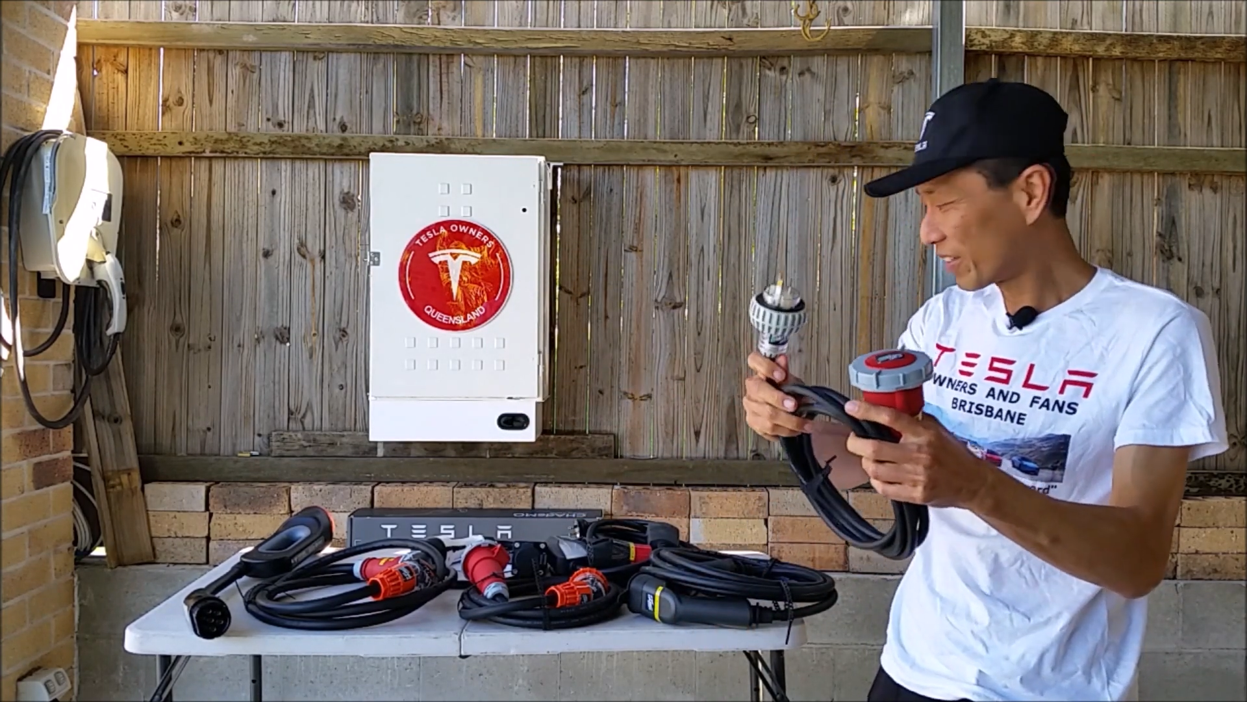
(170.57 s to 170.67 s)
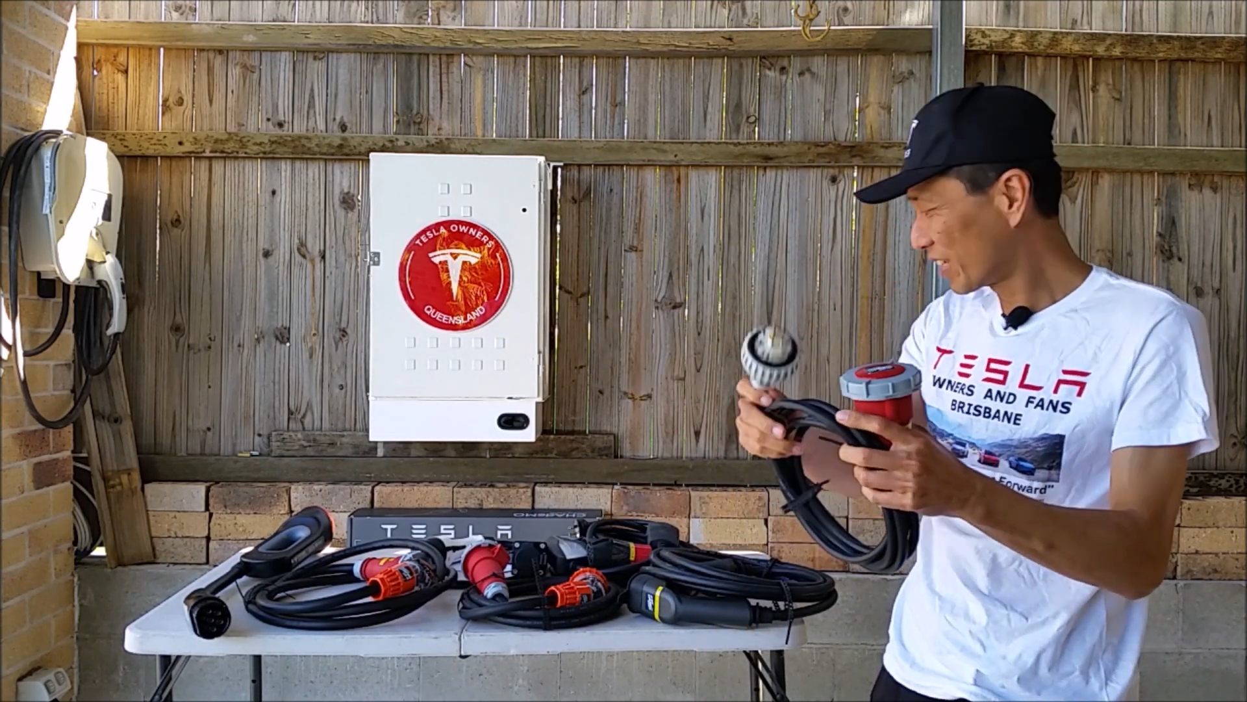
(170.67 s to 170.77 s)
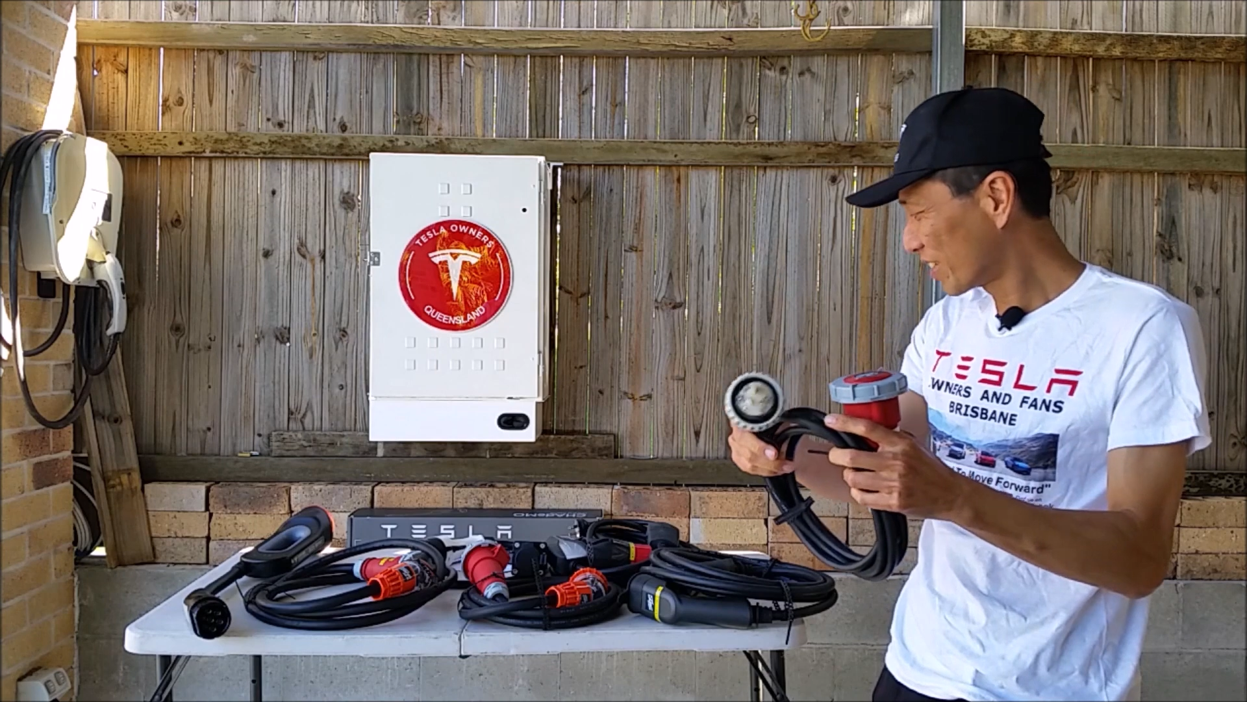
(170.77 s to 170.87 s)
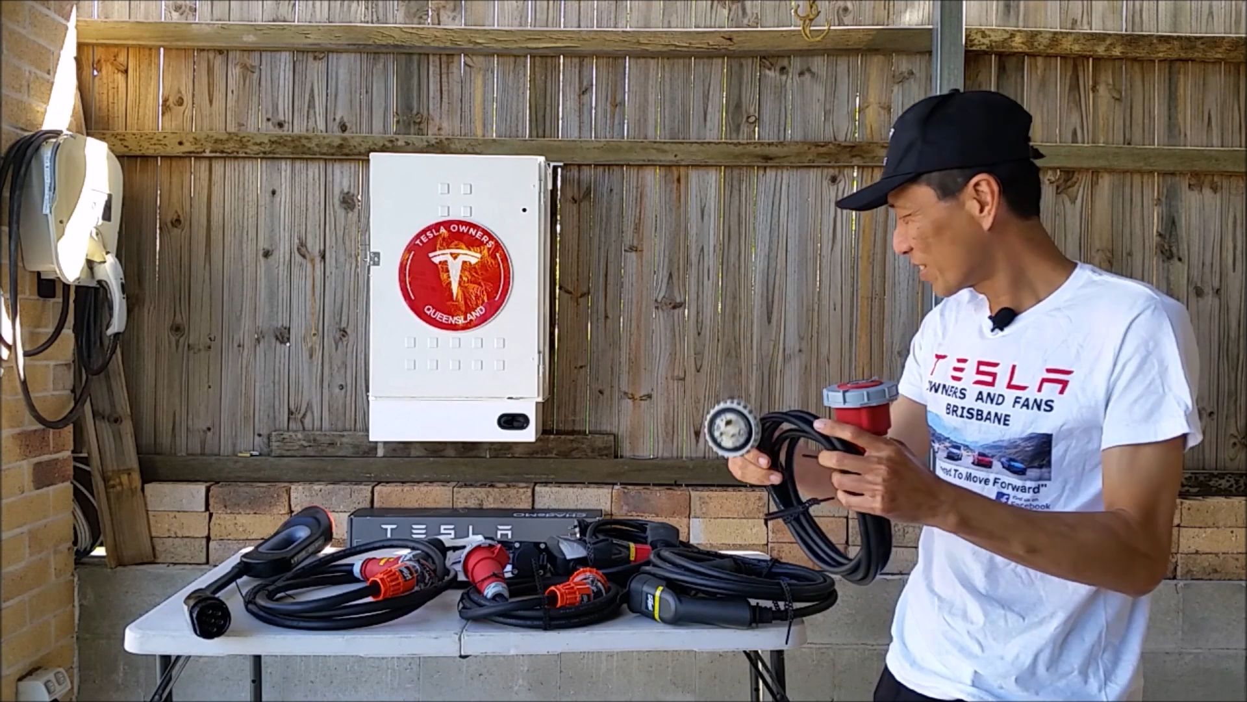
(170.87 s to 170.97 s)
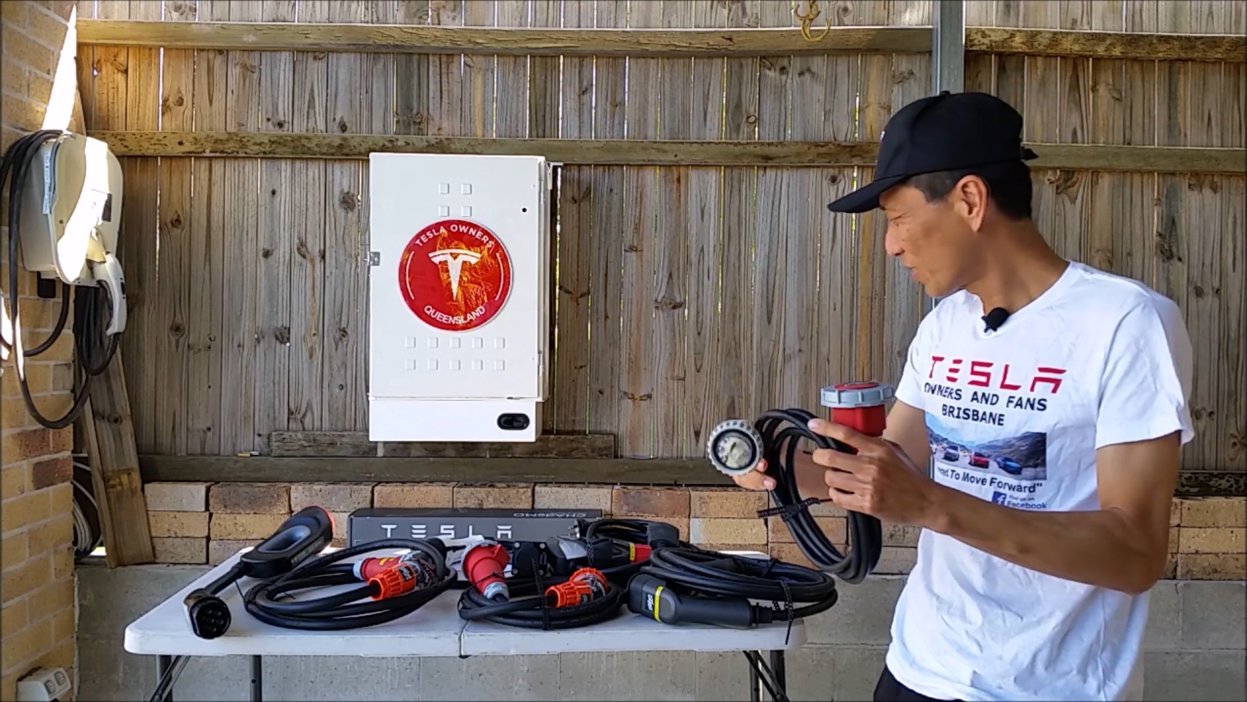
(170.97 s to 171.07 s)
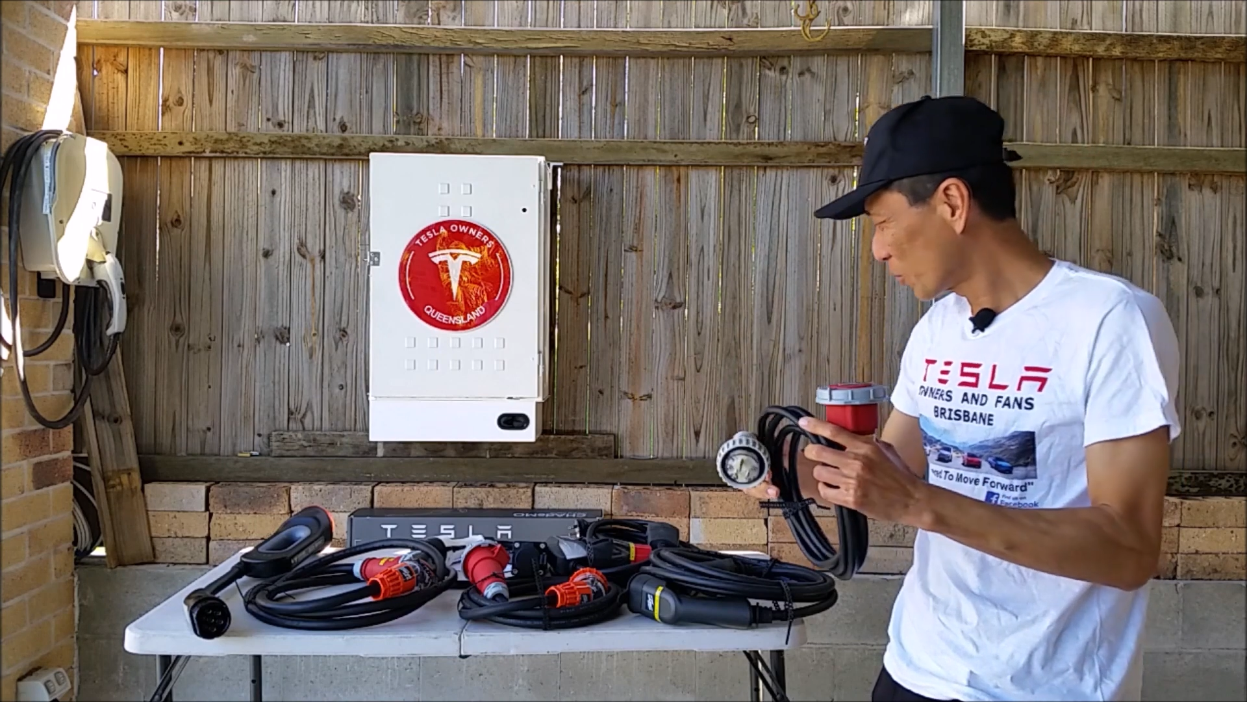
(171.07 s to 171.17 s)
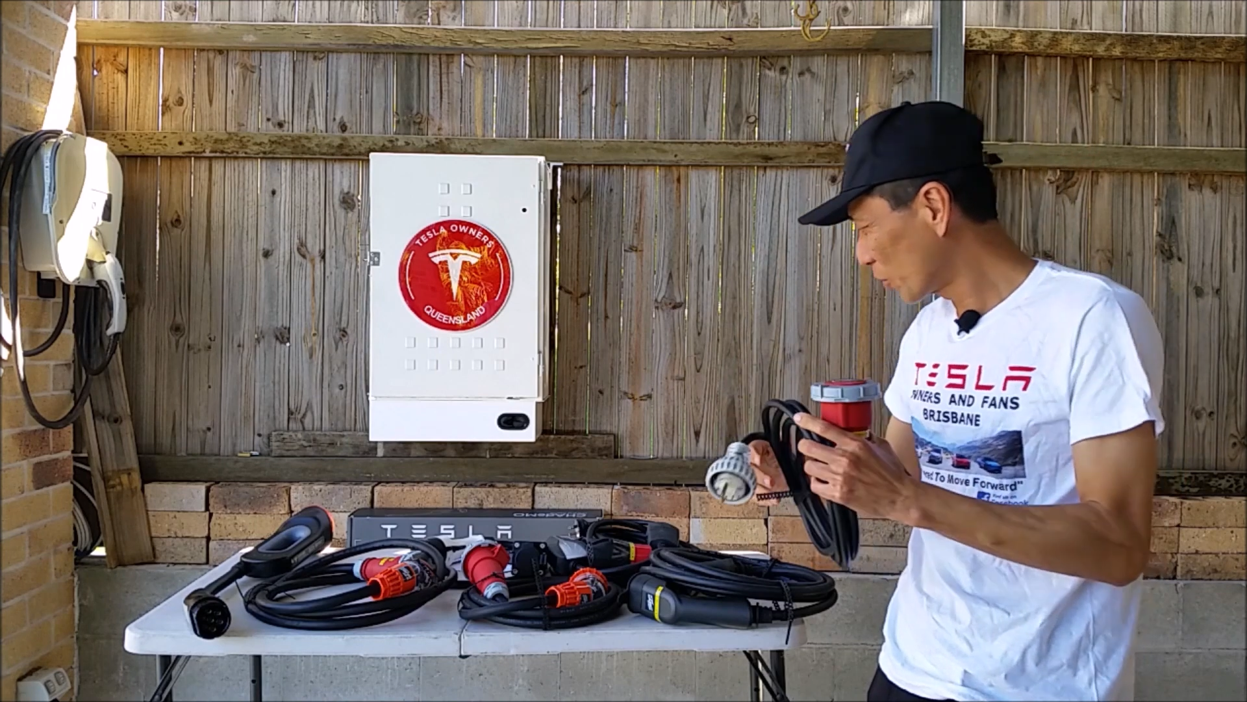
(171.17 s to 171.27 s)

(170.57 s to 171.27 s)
of these